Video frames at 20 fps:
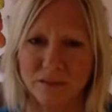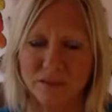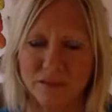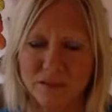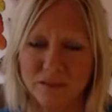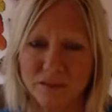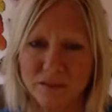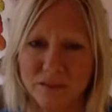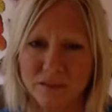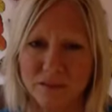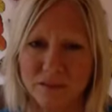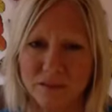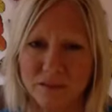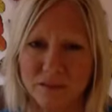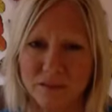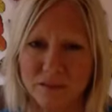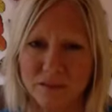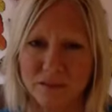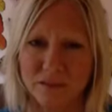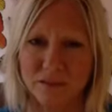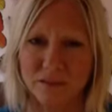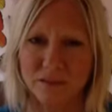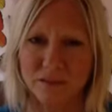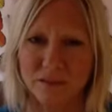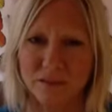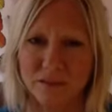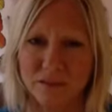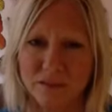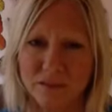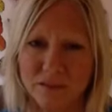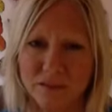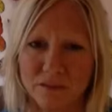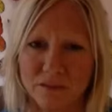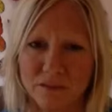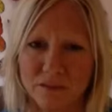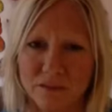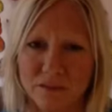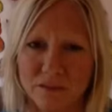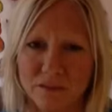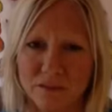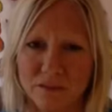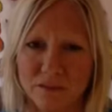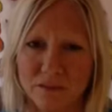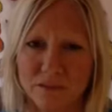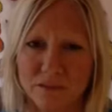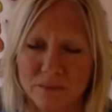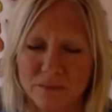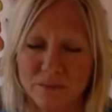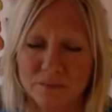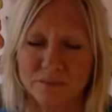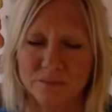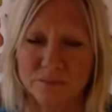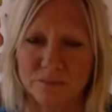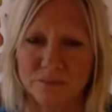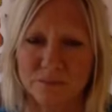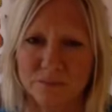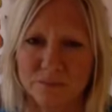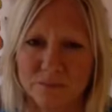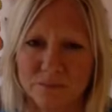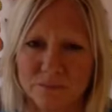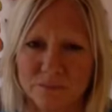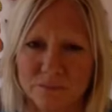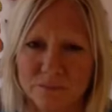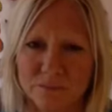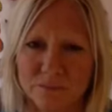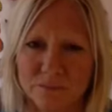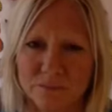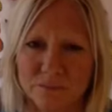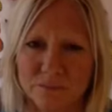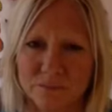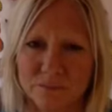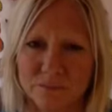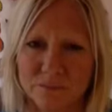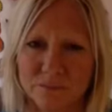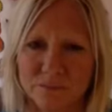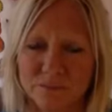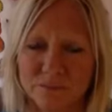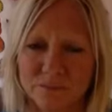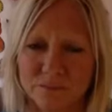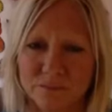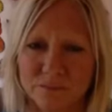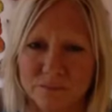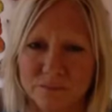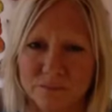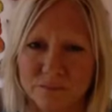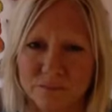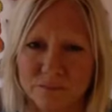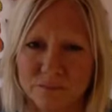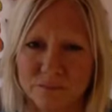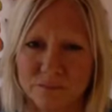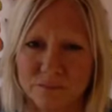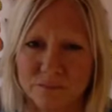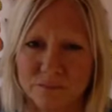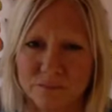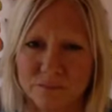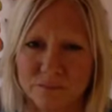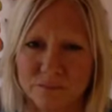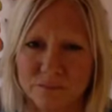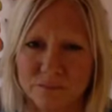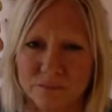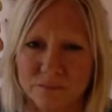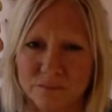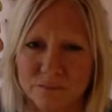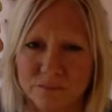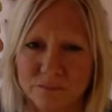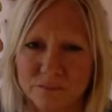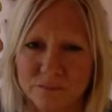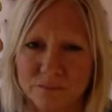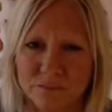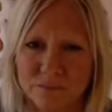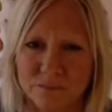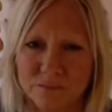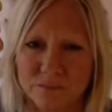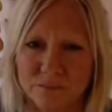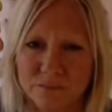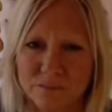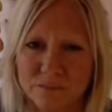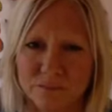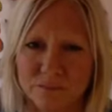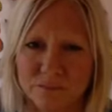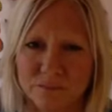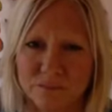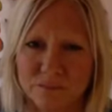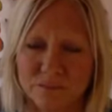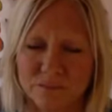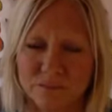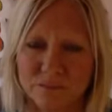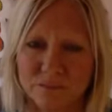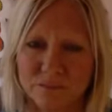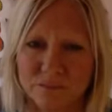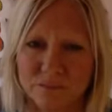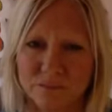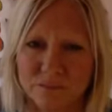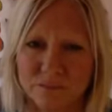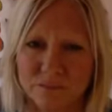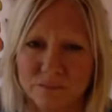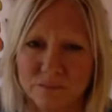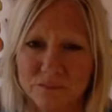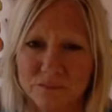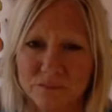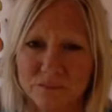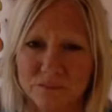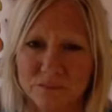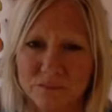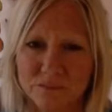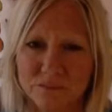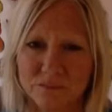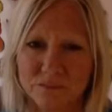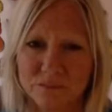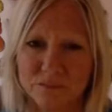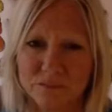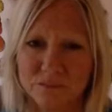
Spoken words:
The person shown says nothing.